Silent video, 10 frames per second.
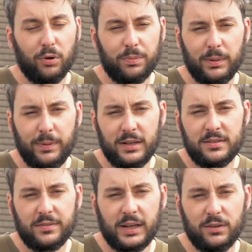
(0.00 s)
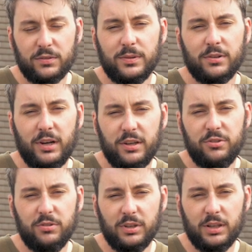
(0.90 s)
Both my parents have accounts with the
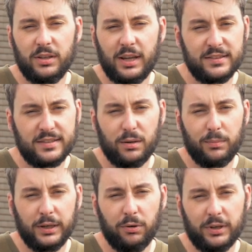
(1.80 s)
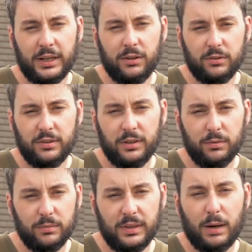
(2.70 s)
credit union and set up my own account.
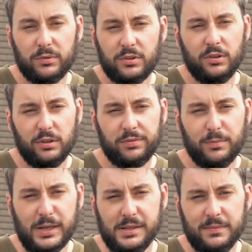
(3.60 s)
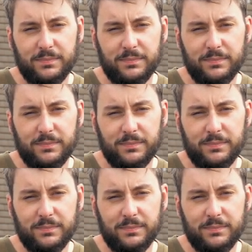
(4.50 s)
That was good enough for me.